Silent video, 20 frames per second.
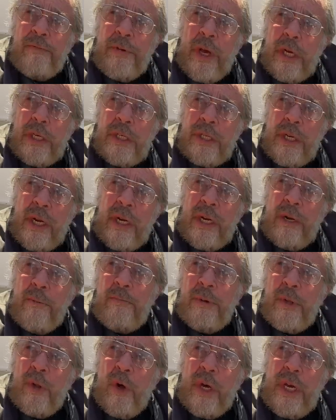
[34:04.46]
I set an
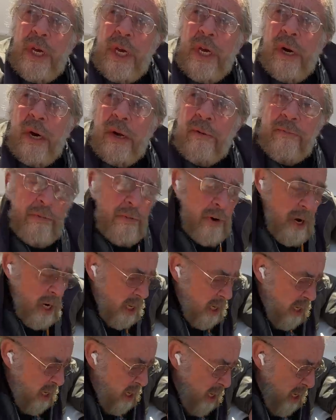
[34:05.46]
employee on fire.